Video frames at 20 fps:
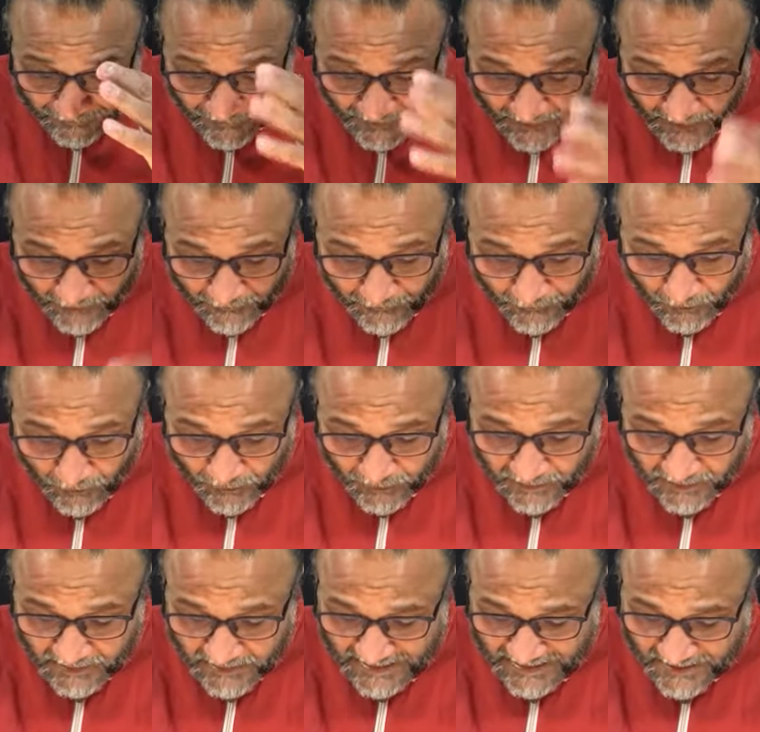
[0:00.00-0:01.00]
Therefore,
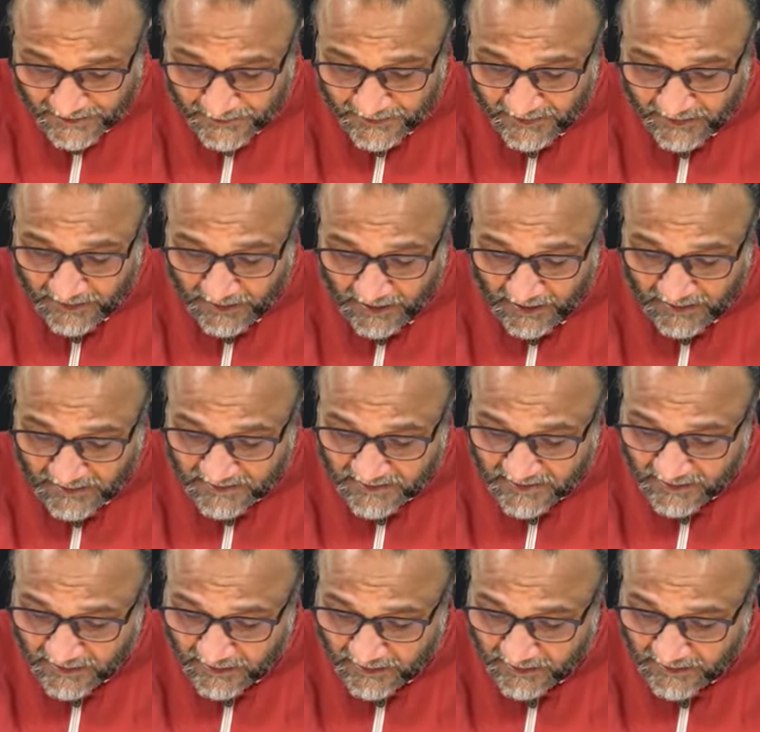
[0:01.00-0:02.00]
this has been
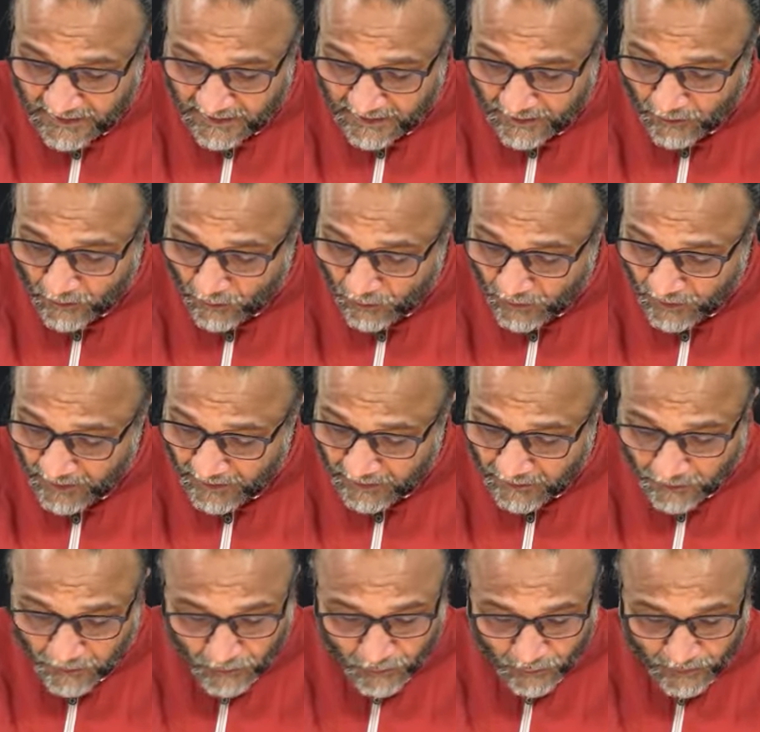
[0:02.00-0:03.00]
answered that only
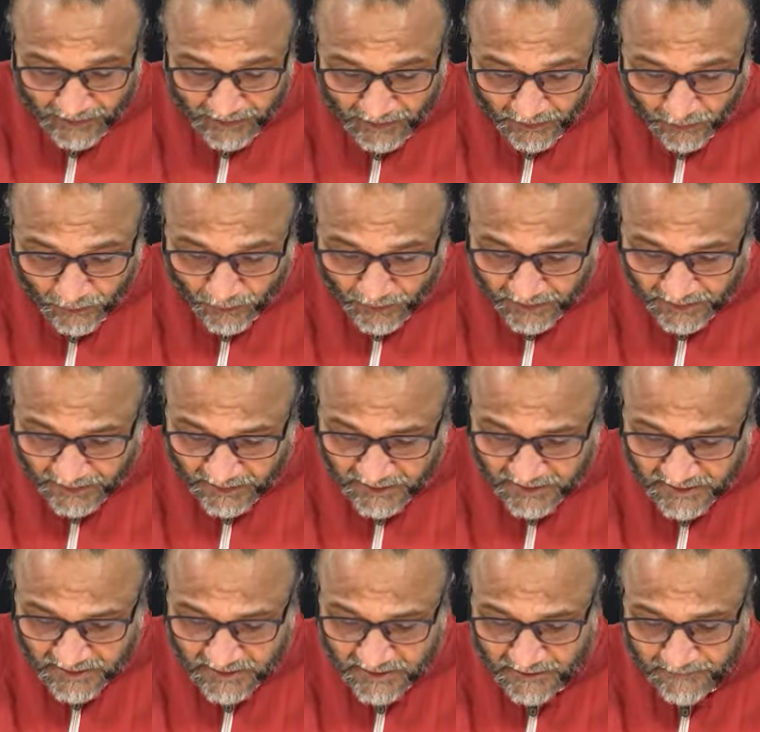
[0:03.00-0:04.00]
due to
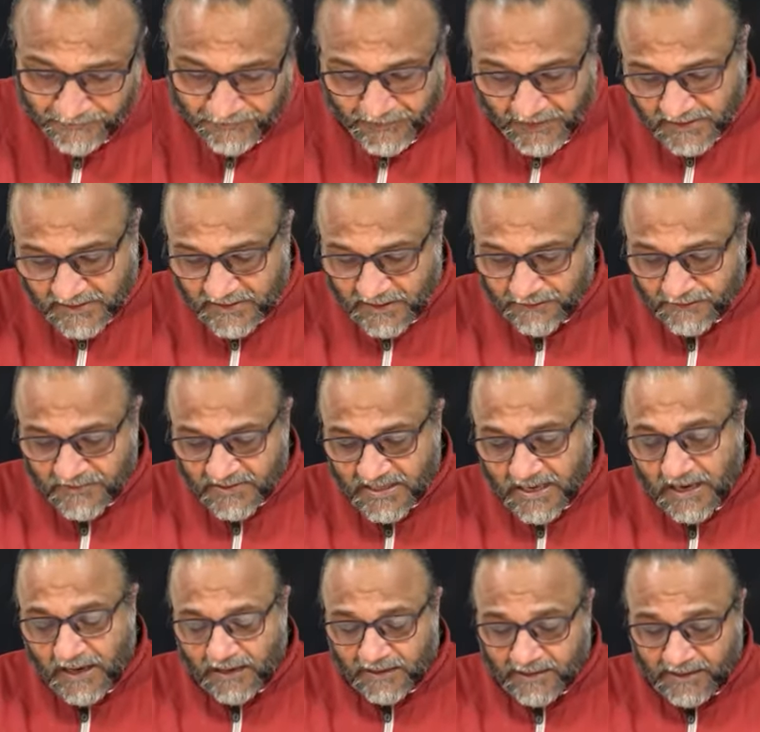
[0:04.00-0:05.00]
ignorance,
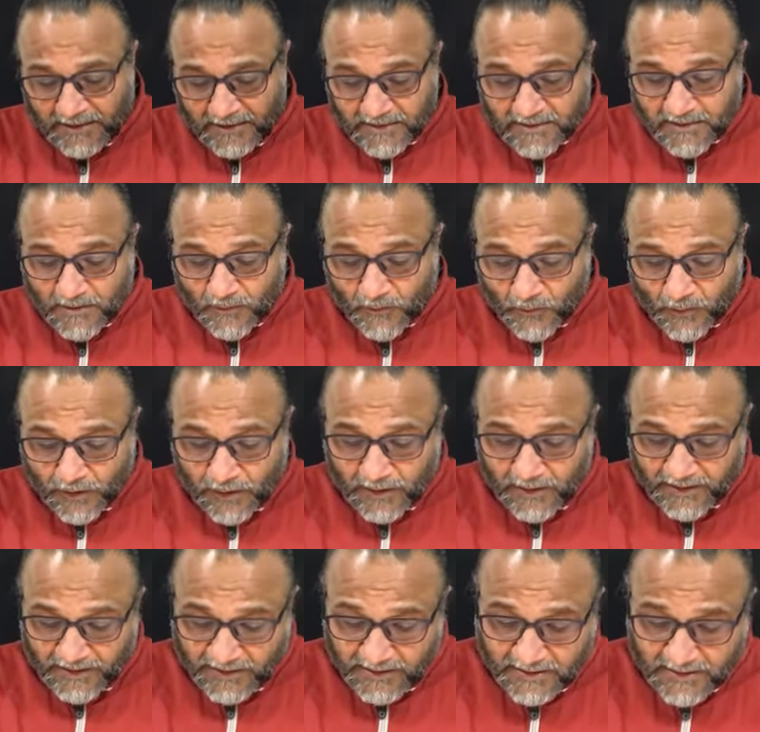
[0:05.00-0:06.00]
samsar, that is the
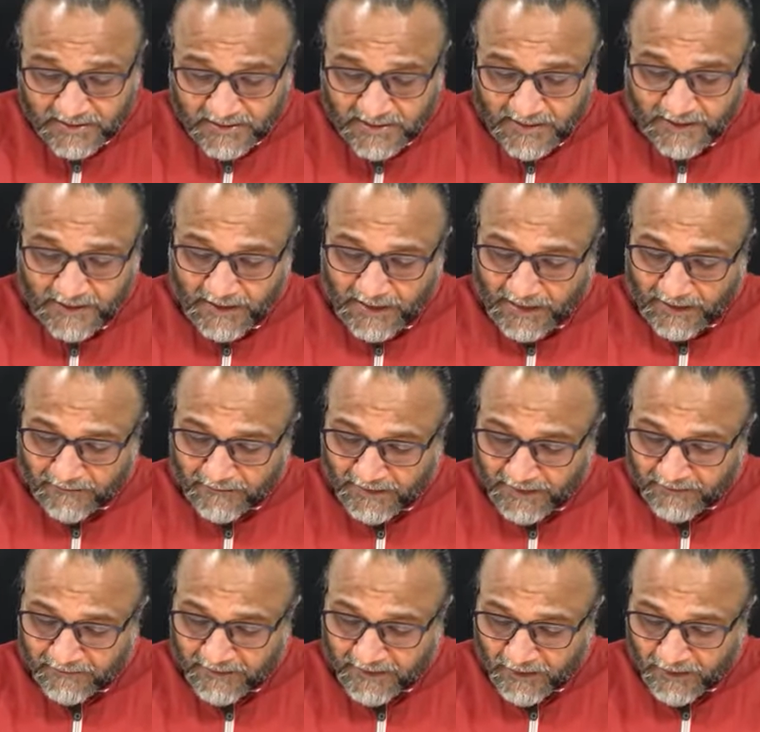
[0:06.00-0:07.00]
world is, and
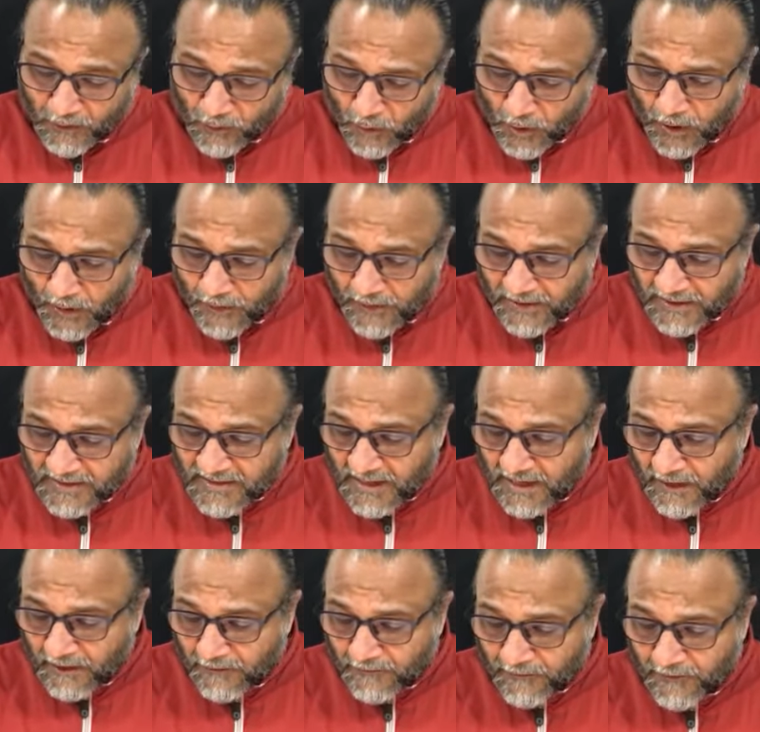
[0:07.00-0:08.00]
when we know
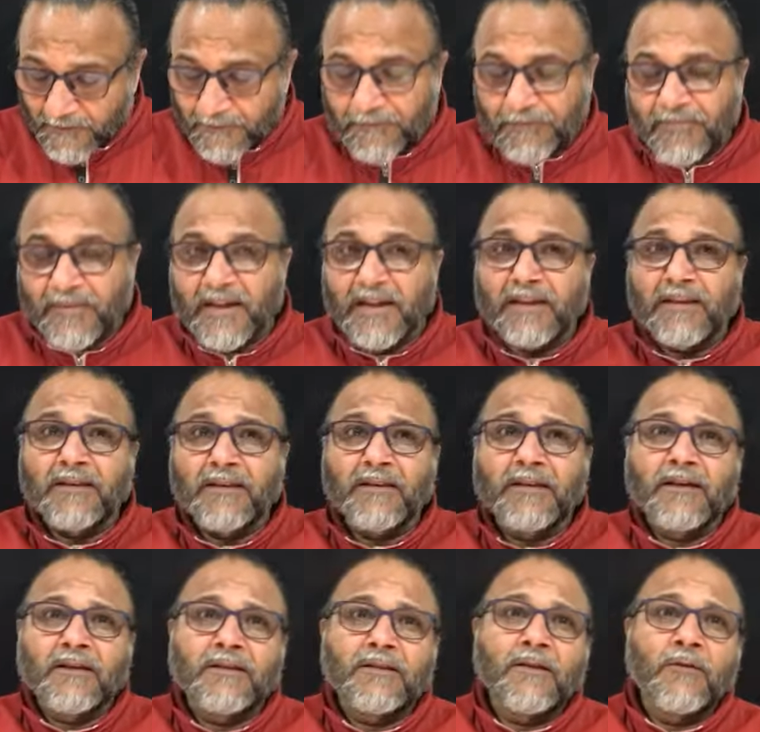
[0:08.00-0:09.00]
ourselves,
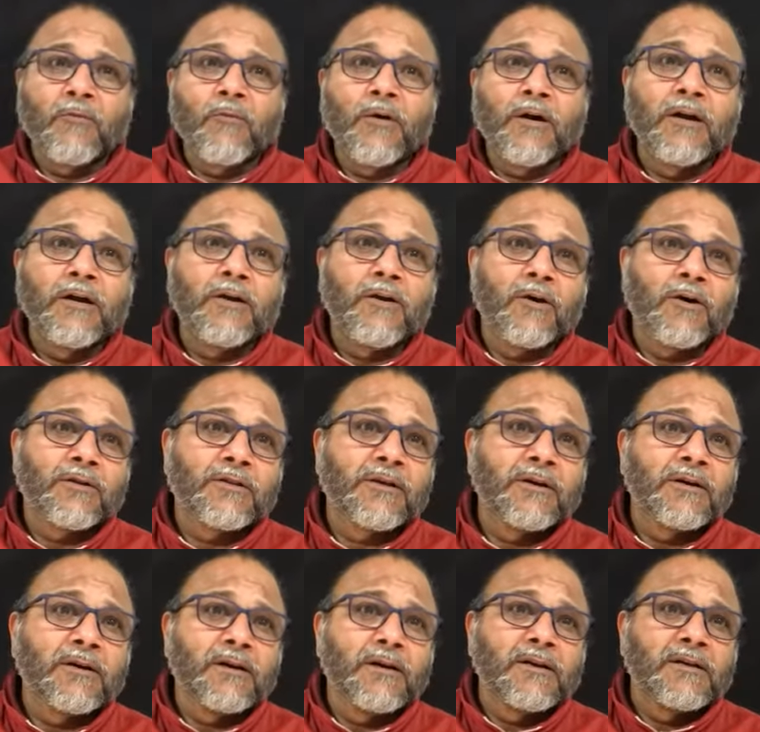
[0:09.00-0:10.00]
then the world or
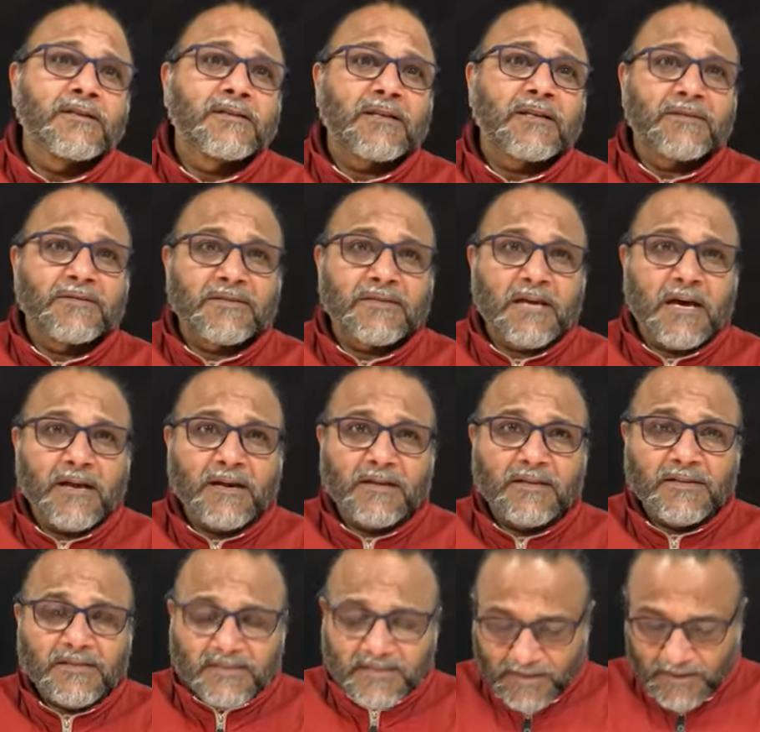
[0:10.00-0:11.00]
the samsar
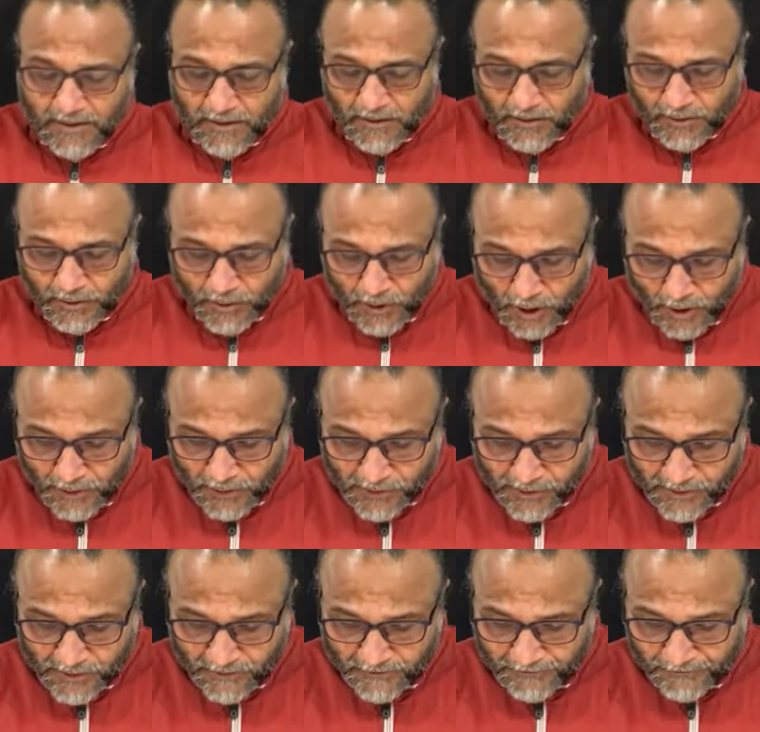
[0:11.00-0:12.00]
is
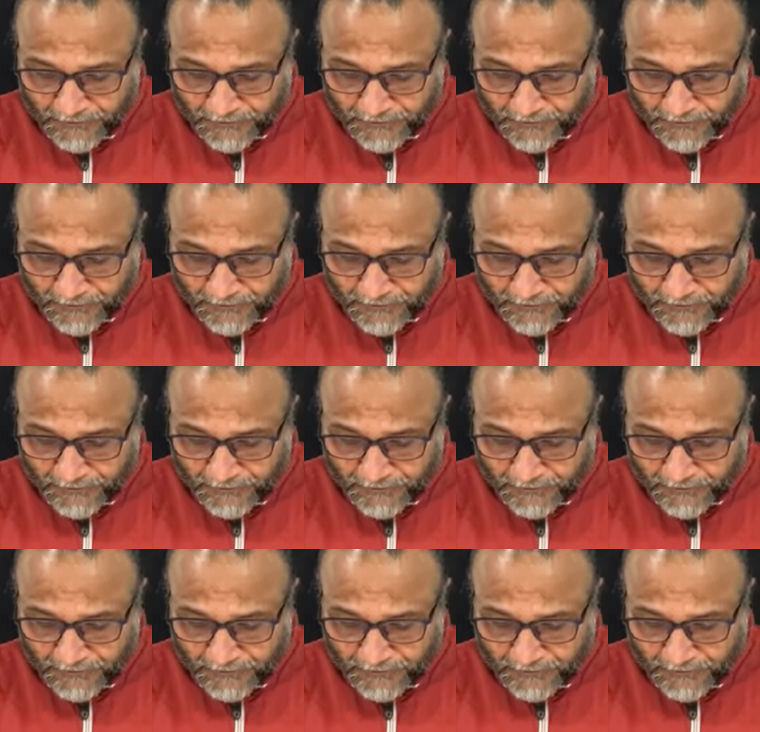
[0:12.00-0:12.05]
not.